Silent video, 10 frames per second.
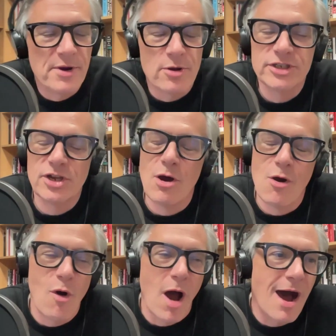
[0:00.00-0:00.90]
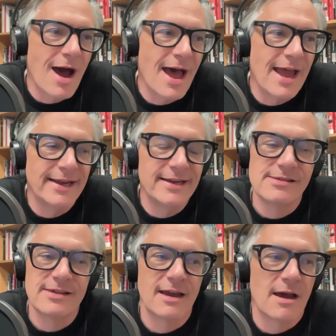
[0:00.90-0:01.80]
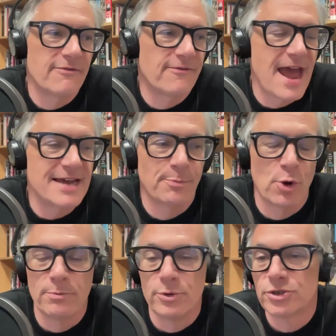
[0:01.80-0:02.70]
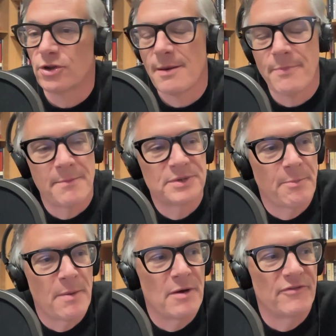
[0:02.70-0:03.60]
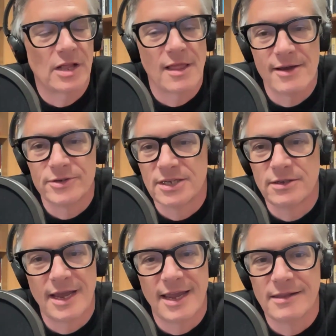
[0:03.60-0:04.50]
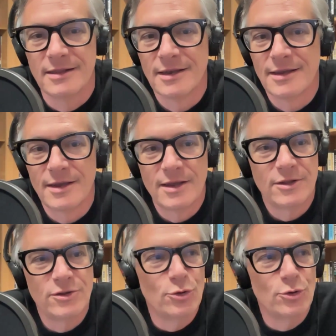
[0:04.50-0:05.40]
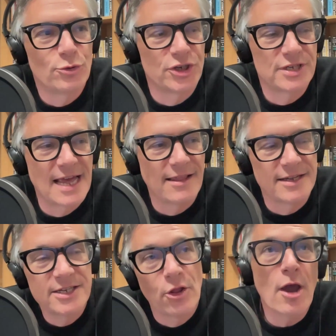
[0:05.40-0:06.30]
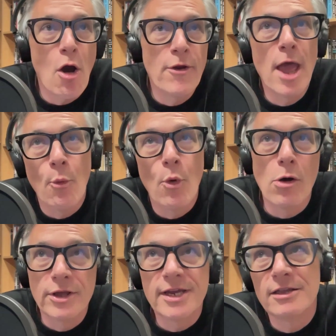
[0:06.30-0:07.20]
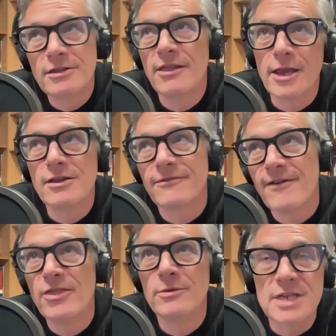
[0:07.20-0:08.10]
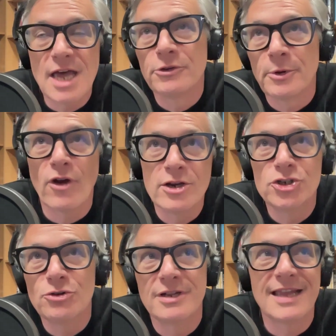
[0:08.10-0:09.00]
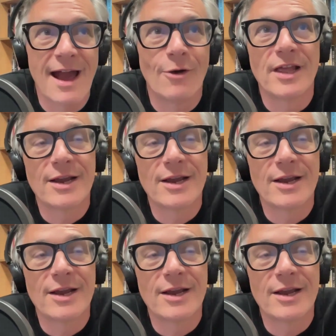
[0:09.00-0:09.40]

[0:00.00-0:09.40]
But also, I think a fast burn booster that pops up above the clouds and nukes your satellites, and like, oh yeah, well, they can defend themselves. We're trying to shoot it down.